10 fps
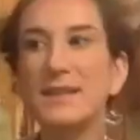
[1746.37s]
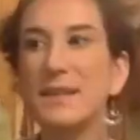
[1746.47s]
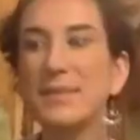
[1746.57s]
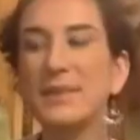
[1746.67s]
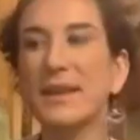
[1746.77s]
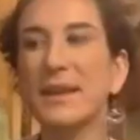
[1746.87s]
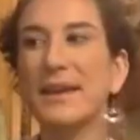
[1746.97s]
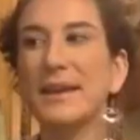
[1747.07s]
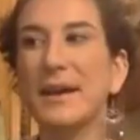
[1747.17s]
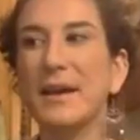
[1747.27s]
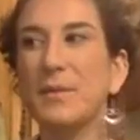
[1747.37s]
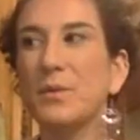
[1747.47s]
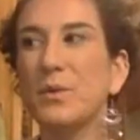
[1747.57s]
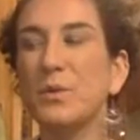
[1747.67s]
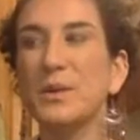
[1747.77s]
something in. Um,
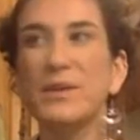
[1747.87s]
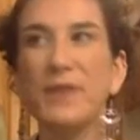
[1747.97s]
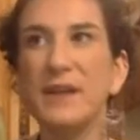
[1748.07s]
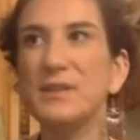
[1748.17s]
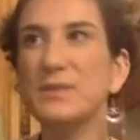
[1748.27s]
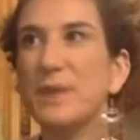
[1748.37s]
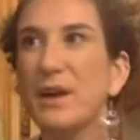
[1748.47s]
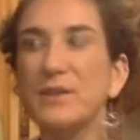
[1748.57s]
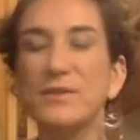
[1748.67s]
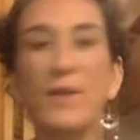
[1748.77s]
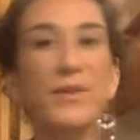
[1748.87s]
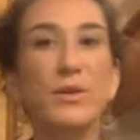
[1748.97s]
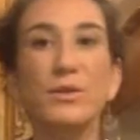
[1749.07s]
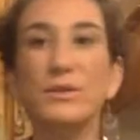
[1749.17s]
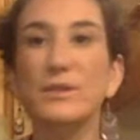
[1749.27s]
a wheat raw sprouts, if you have a
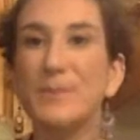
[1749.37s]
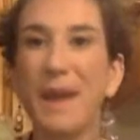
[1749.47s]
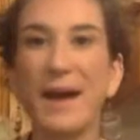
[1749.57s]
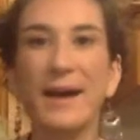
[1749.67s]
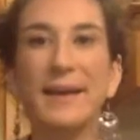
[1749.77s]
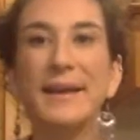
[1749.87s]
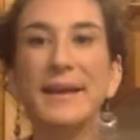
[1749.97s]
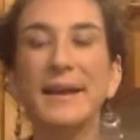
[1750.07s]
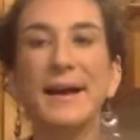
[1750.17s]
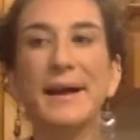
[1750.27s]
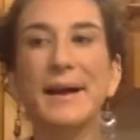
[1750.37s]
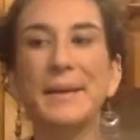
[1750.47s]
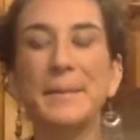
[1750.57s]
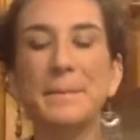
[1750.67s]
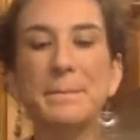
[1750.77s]
local spot.
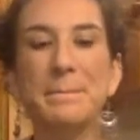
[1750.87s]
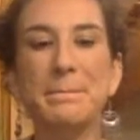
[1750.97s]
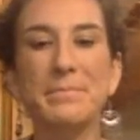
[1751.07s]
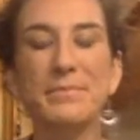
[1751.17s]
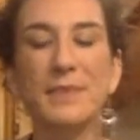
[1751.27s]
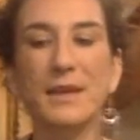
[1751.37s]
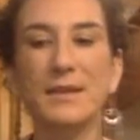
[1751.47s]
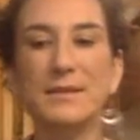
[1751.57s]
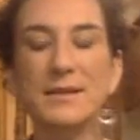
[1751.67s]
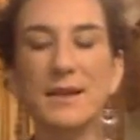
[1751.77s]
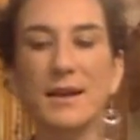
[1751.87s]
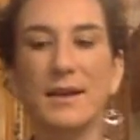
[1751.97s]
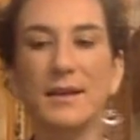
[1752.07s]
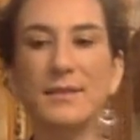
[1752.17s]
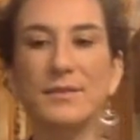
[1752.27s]
Um, and
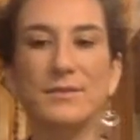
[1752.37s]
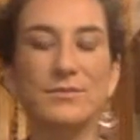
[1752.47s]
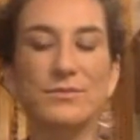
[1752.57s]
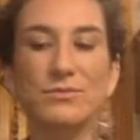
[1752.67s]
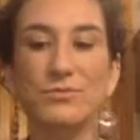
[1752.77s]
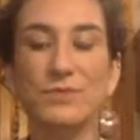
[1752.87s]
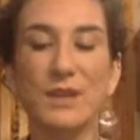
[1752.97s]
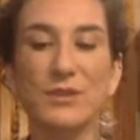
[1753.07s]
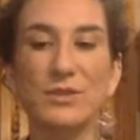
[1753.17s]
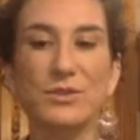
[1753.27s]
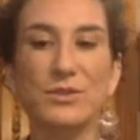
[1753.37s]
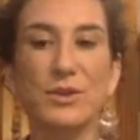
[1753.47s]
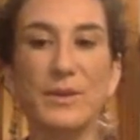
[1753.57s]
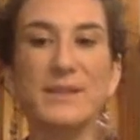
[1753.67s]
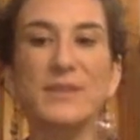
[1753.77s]
uh, yeah, just do your,
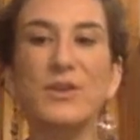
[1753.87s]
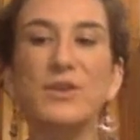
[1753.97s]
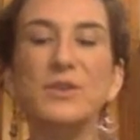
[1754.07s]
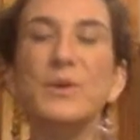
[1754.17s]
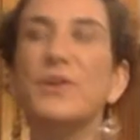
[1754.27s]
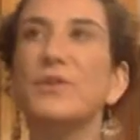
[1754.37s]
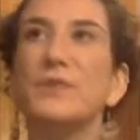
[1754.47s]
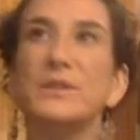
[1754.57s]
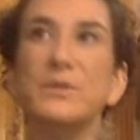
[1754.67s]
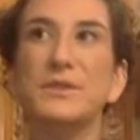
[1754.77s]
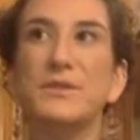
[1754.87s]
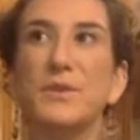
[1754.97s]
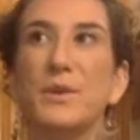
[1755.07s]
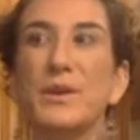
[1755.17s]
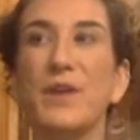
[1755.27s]
it's, it's also a good resource for
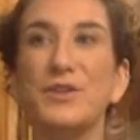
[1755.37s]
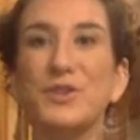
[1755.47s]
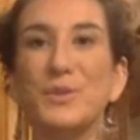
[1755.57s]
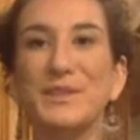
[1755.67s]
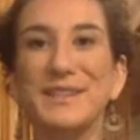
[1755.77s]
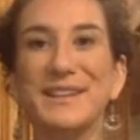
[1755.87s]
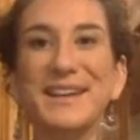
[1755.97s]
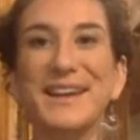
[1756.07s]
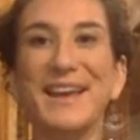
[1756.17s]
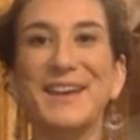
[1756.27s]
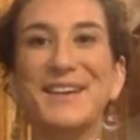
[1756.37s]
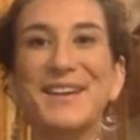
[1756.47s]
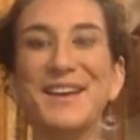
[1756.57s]
when you're not sure what to eat and